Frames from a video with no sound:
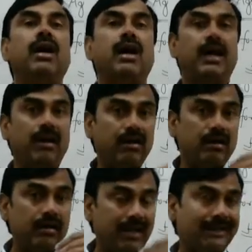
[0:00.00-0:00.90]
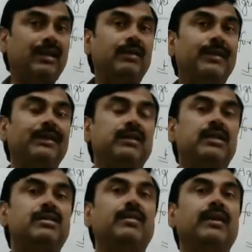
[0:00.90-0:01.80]
All other
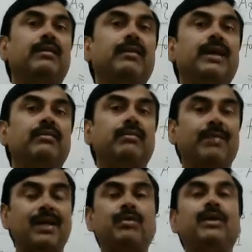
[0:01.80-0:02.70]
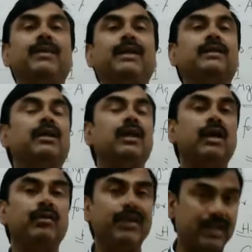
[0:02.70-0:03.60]
methods, by manual method,
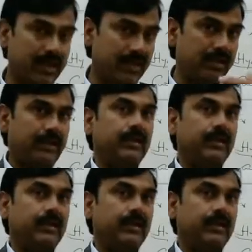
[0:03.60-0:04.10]
we can